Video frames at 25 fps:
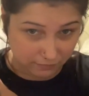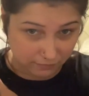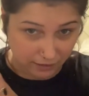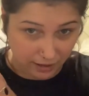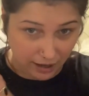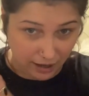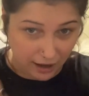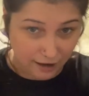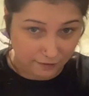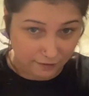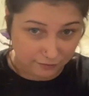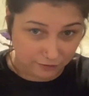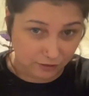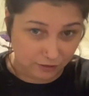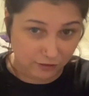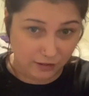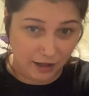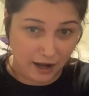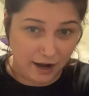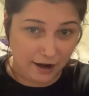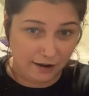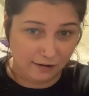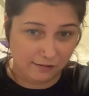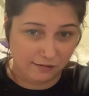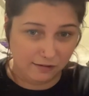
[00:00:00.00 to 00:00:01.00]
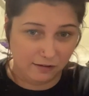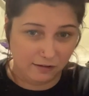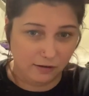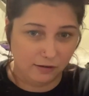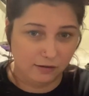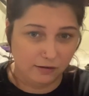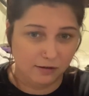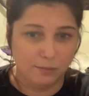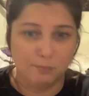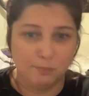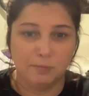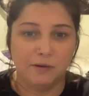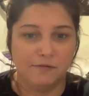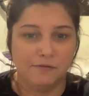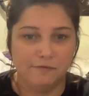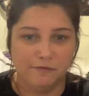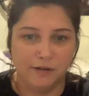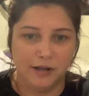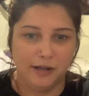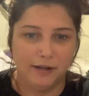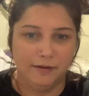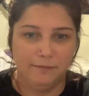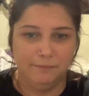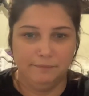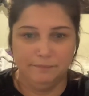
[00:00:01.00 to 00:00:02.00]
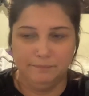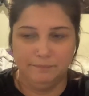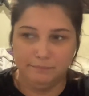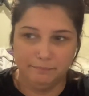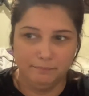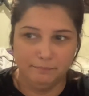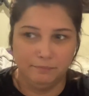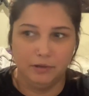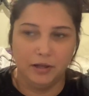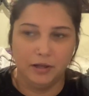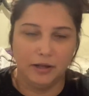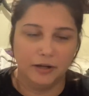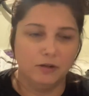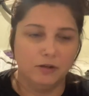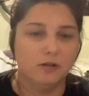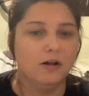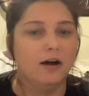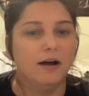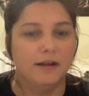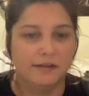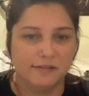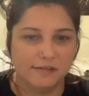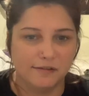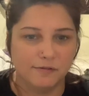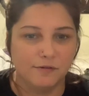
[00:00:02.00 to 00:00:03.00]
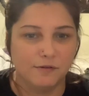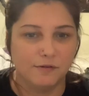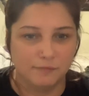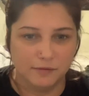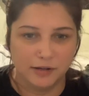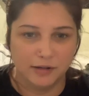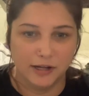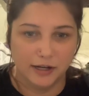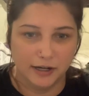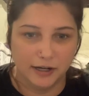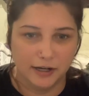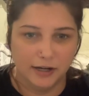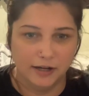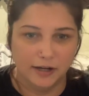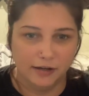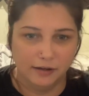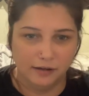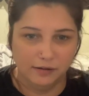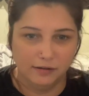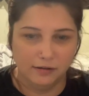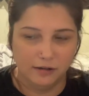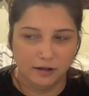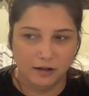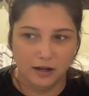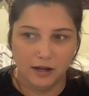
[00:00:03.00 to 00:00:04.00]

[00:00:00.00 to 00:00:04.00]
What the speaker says: after that to prevent blood clots from getting